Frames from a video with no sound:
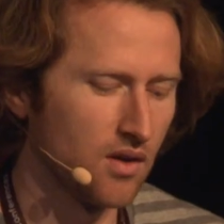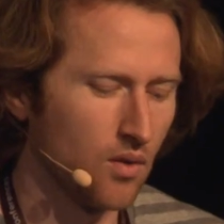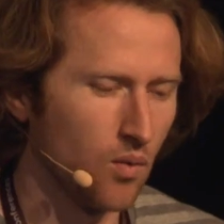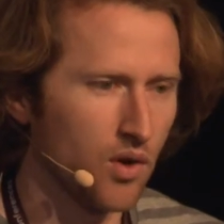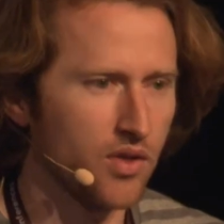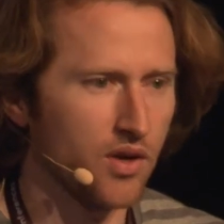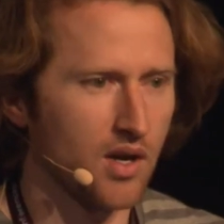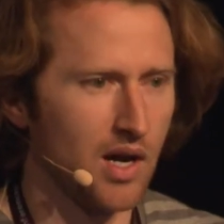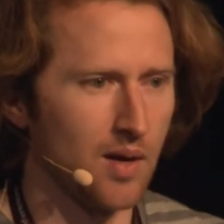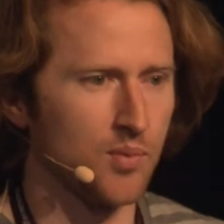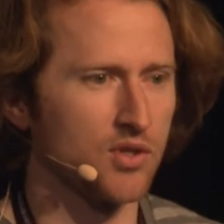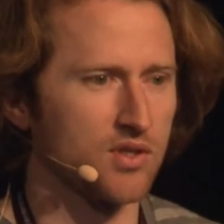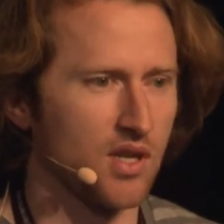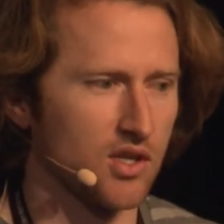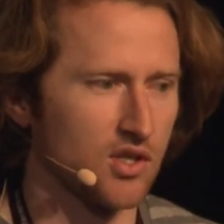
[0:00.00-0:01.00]
with a
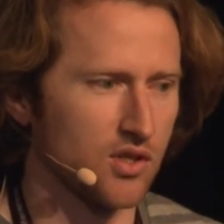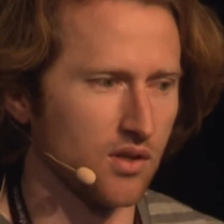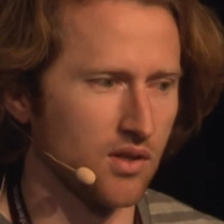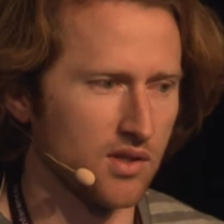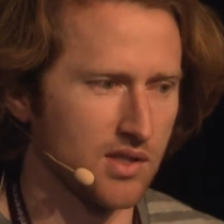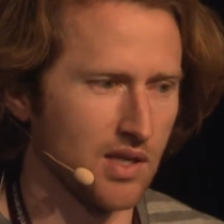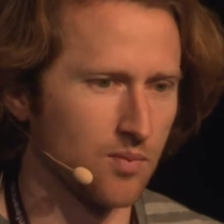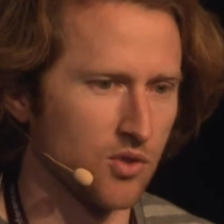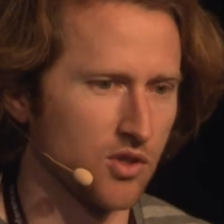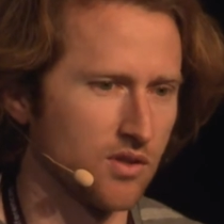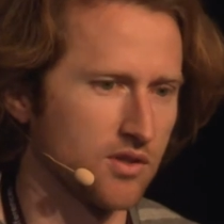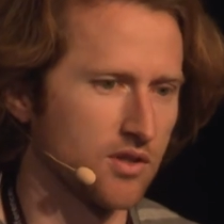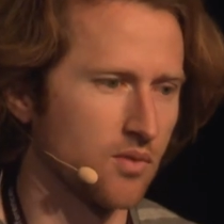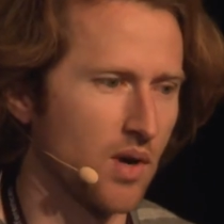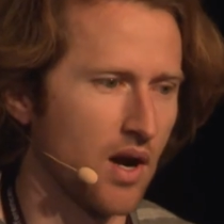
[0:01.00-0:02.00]
computational assumption.
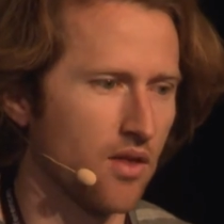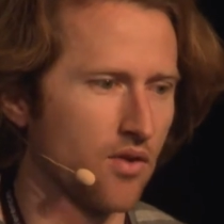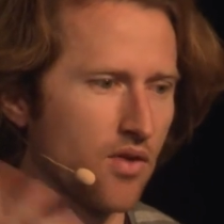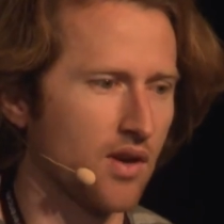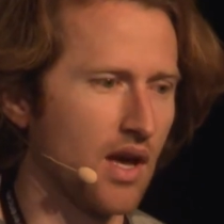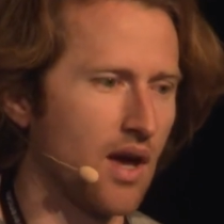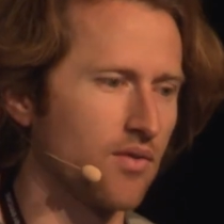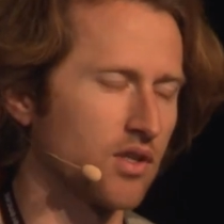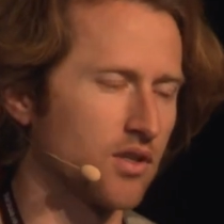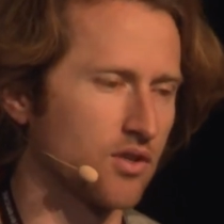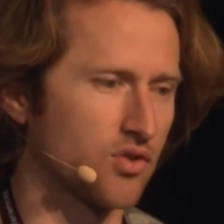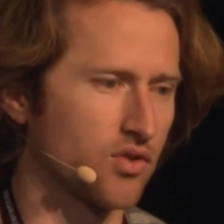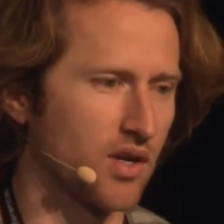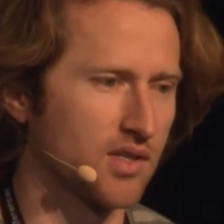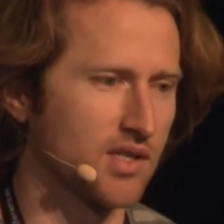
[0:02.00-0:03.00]
So rather than having to
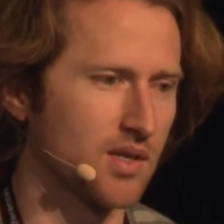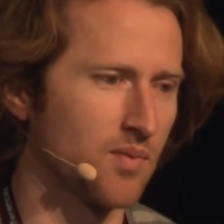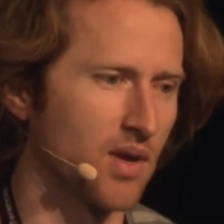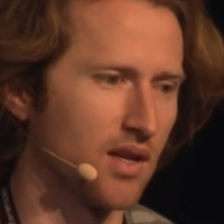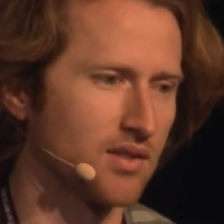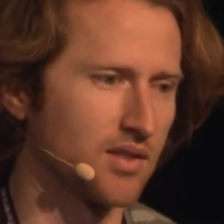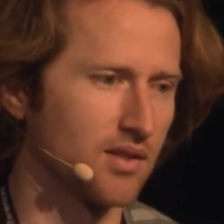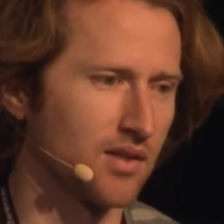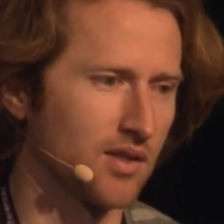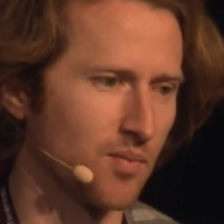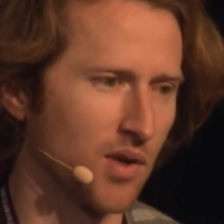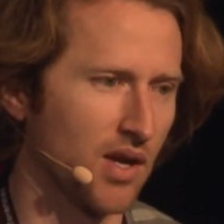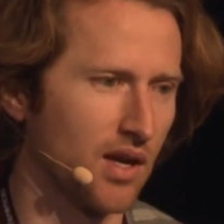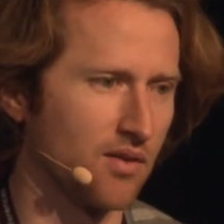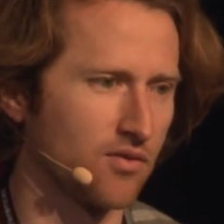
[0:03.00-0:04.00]
trust some entity to
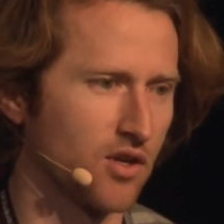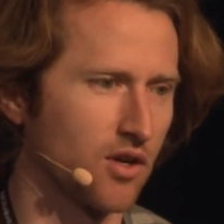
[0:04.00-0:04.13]
behave